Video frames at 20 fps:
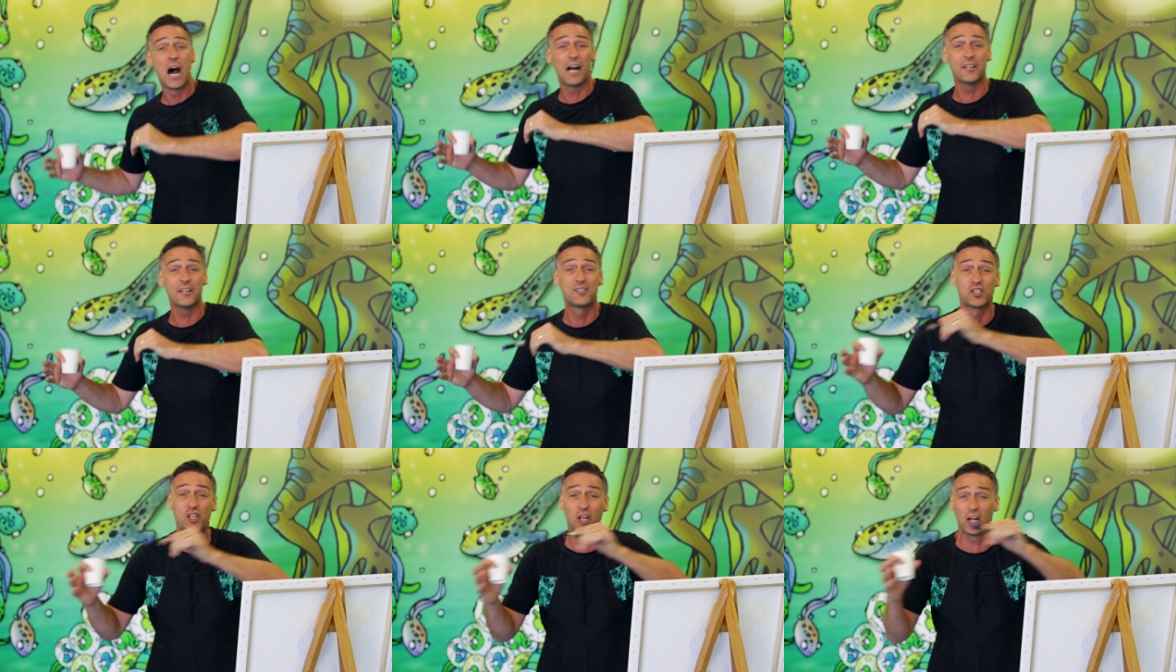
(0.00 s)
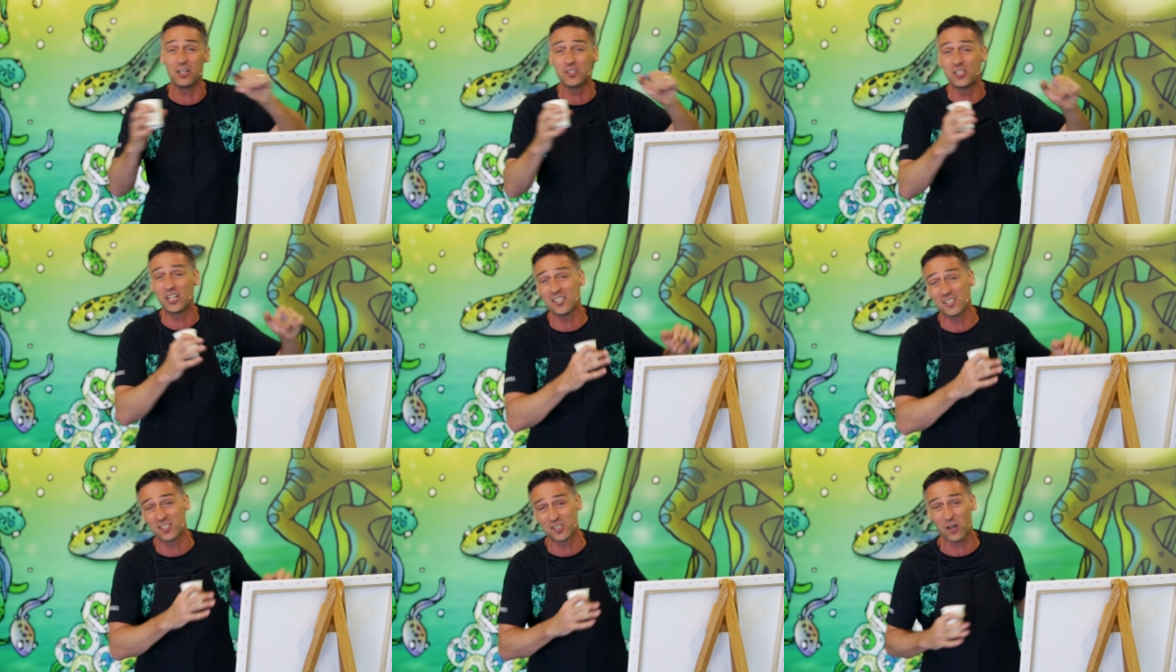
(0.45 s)
A
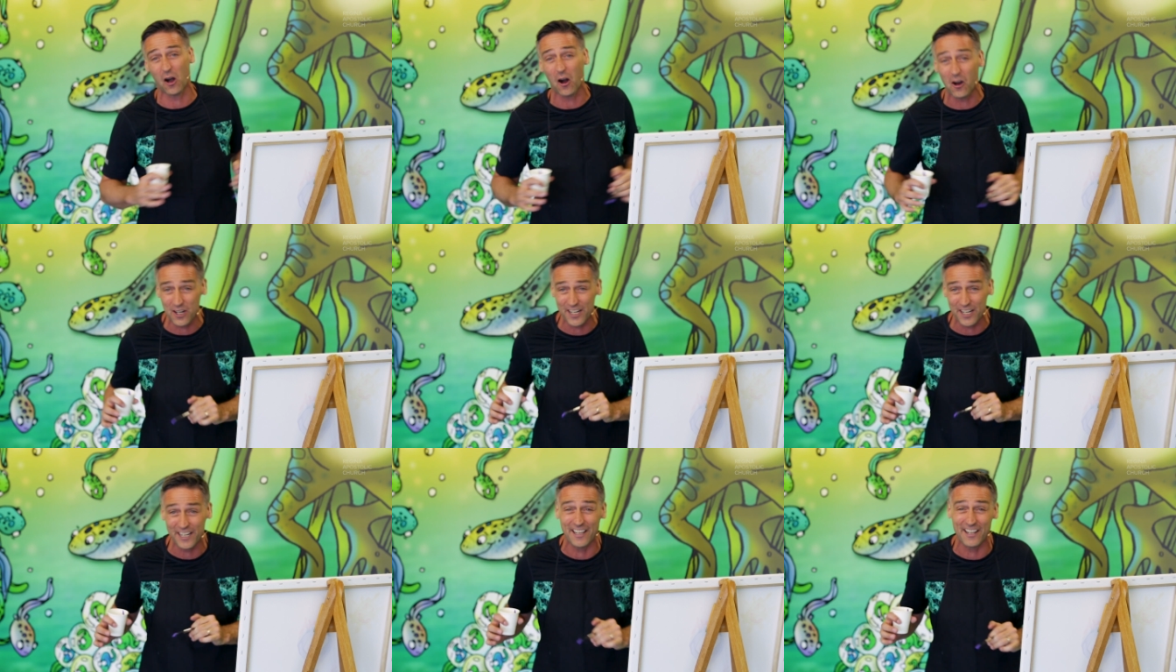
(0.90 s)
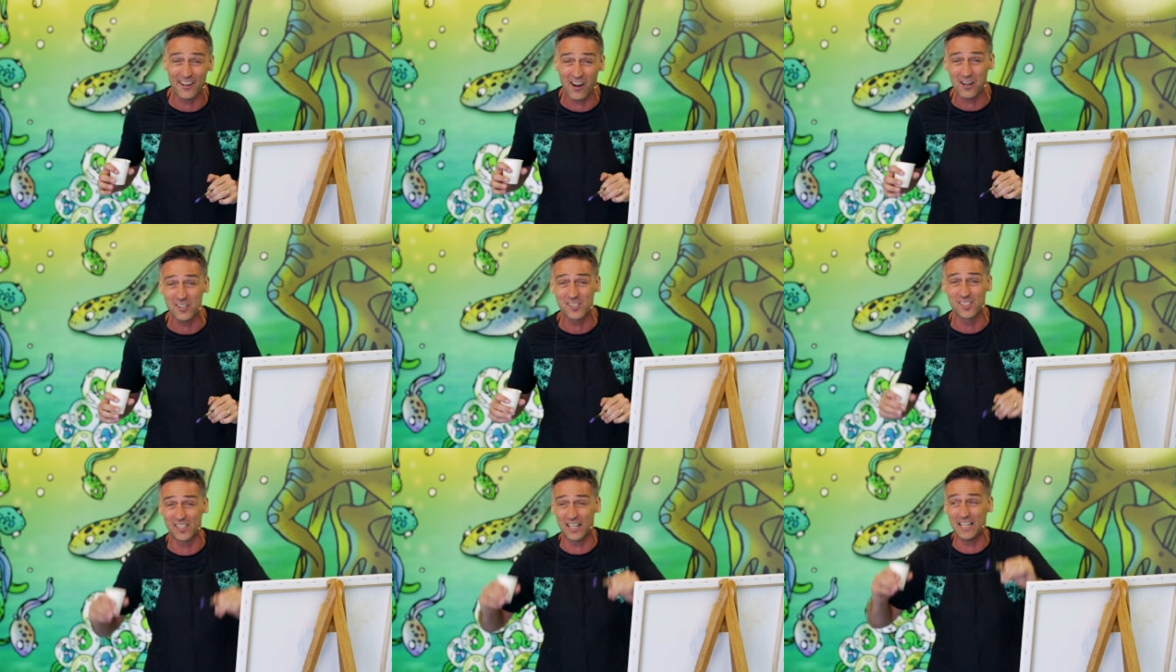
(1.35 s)
church has started in
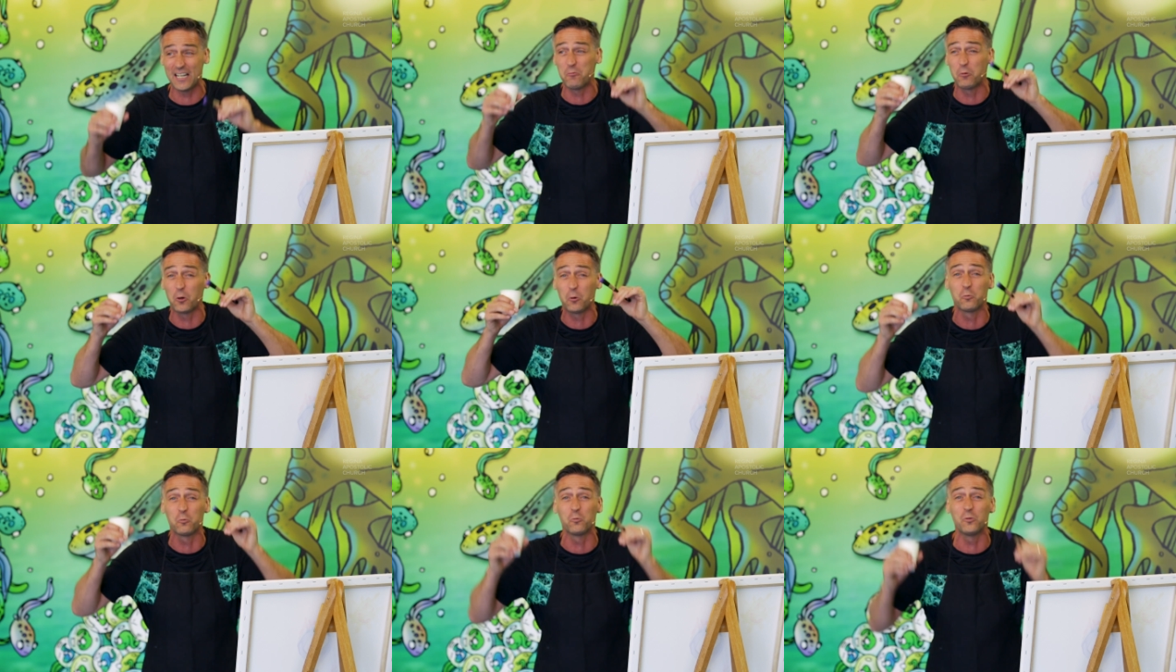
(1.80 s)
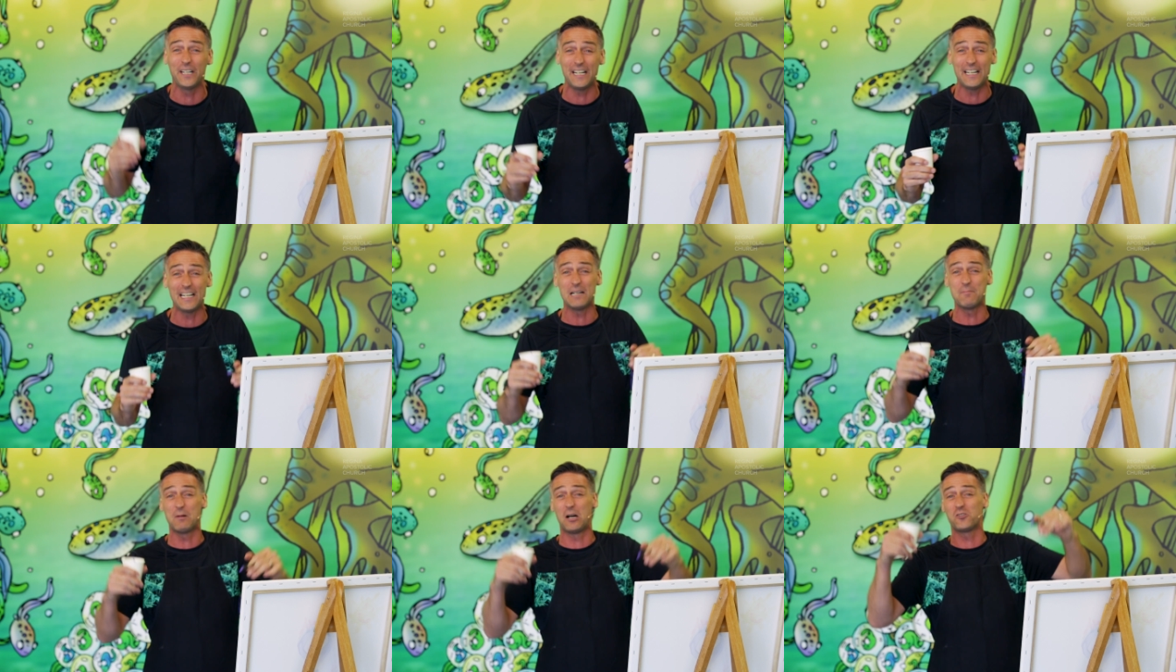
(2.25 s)
our city. We're
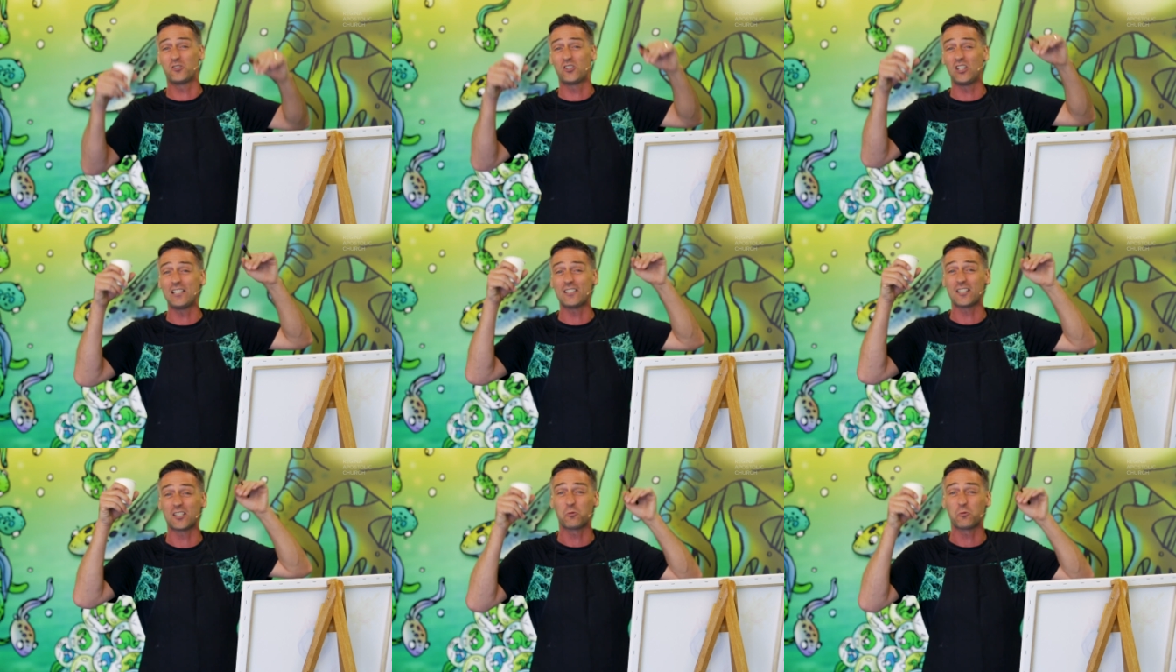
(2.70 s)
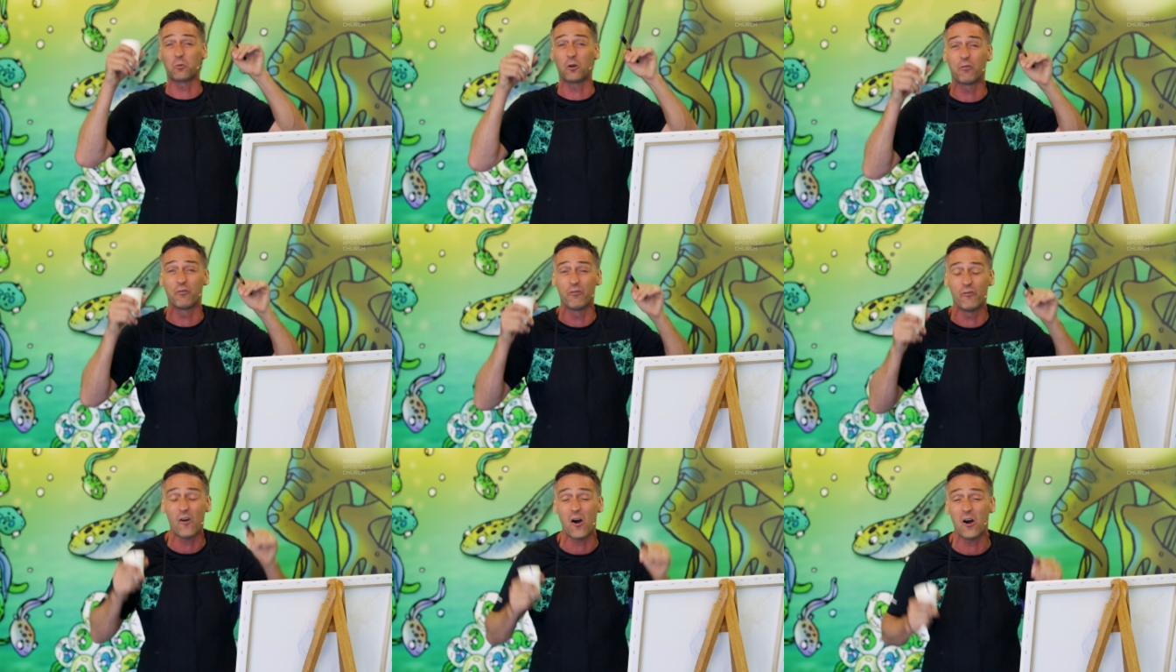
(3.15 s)
reading about Jesus. We're
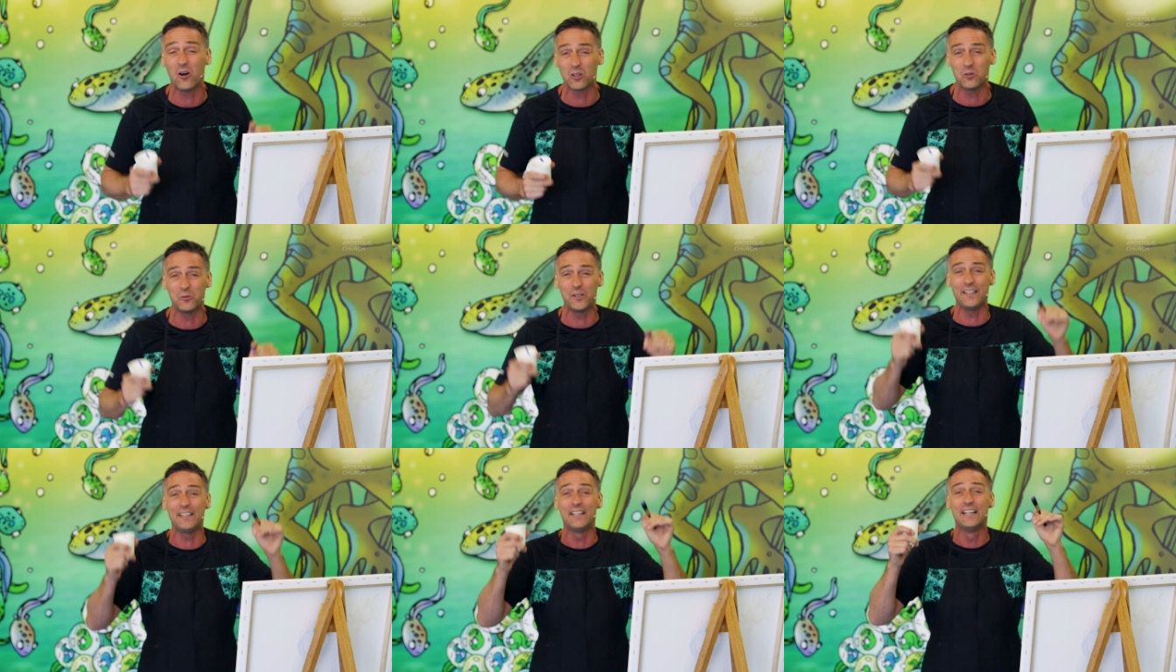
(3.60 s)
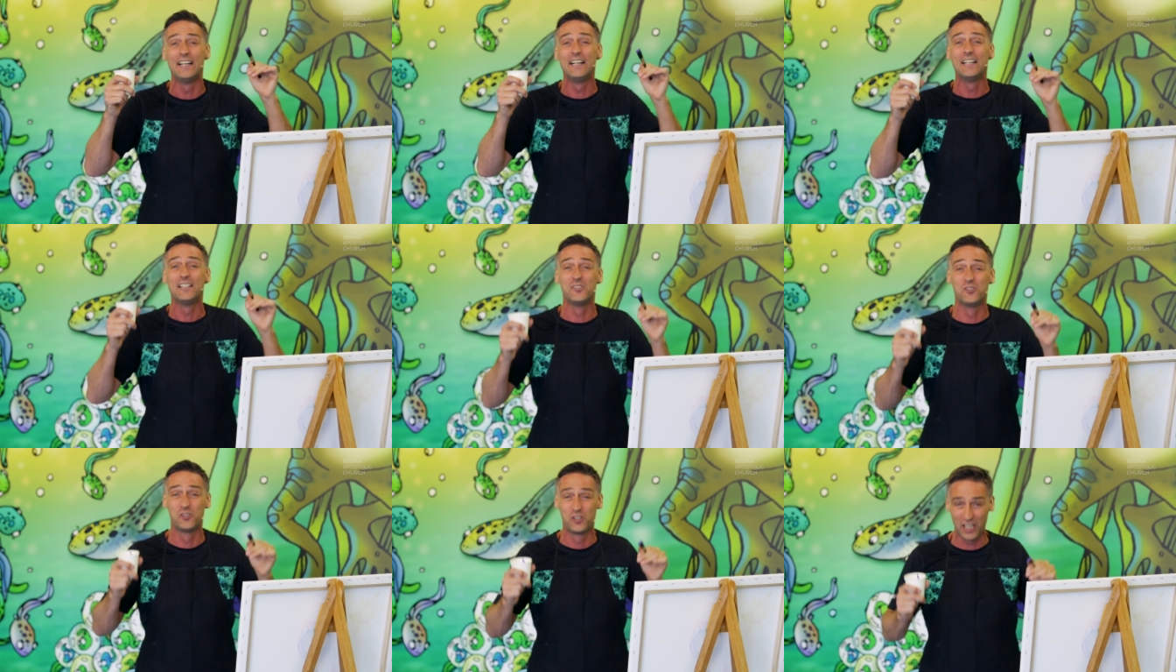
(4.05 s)
following
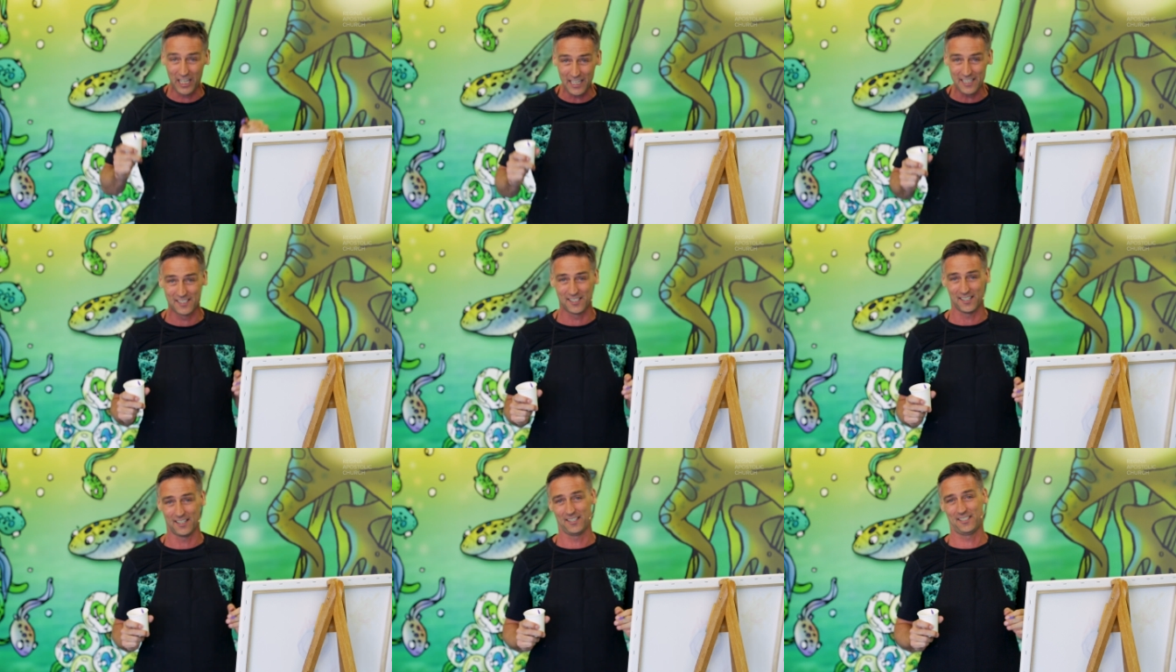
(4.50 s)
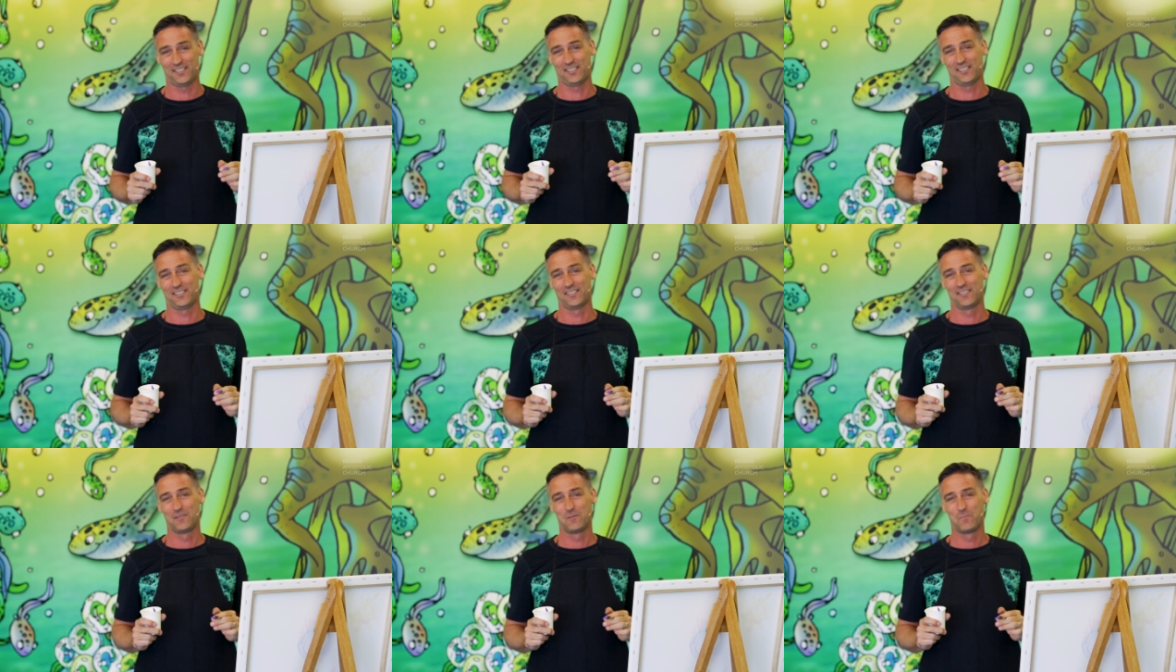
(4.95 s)
Jesus.